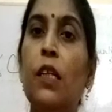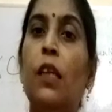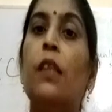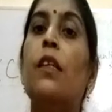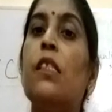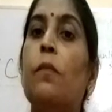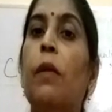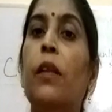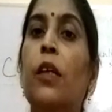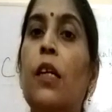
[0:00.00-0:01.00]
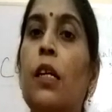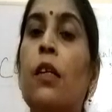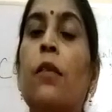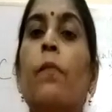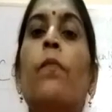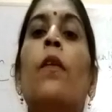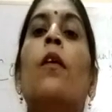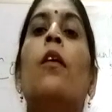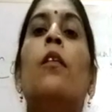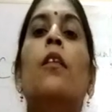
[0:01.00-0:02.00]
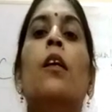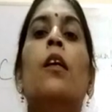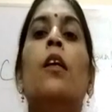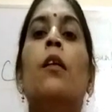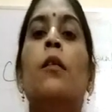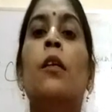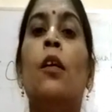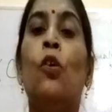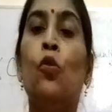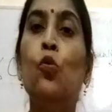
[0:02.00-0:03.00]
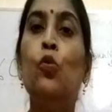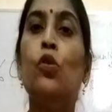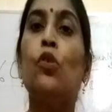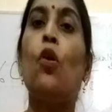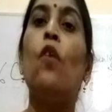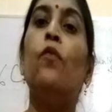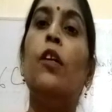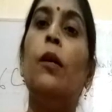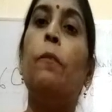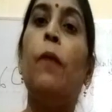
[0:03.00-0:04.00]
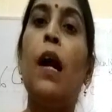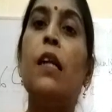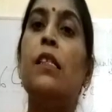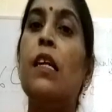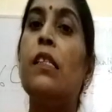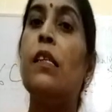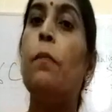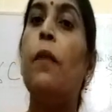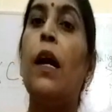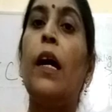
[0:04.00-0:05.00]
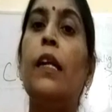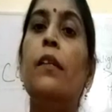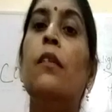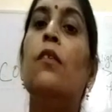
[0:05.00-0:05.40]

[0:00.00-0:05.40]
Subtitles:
In this method, the roots of the plants are supplied